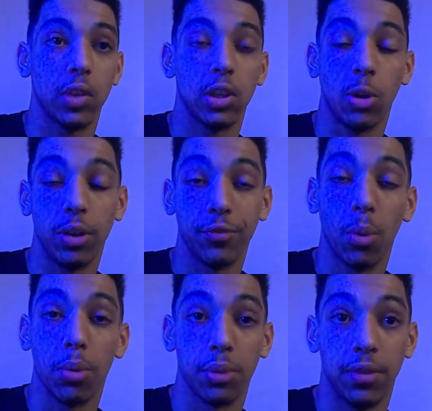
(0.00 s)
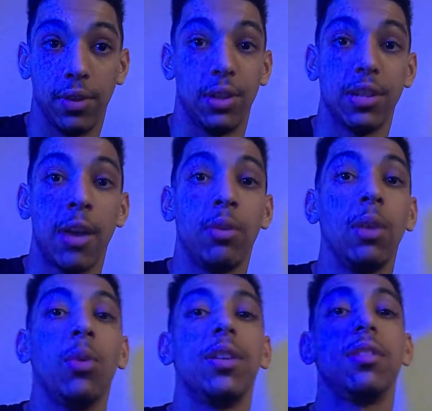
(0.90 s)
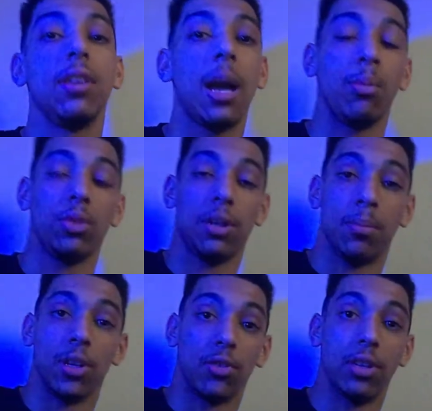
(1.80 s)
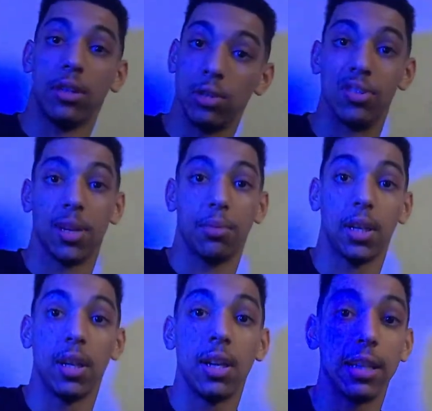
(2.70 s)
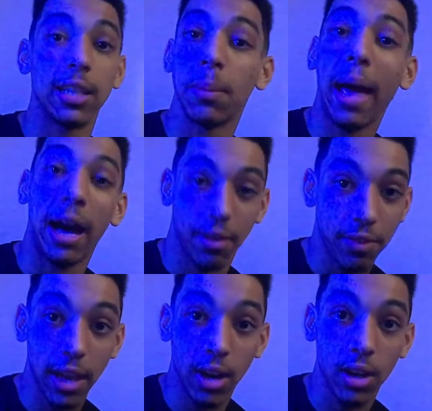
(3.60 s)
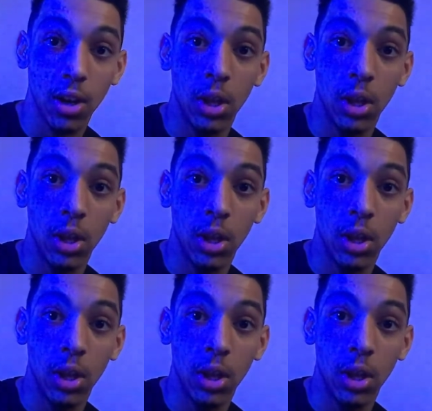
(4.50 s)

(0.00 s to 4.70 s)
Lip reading: Going forward with the villains, I really want to see Emerald and Mercury do something. Get them out of there.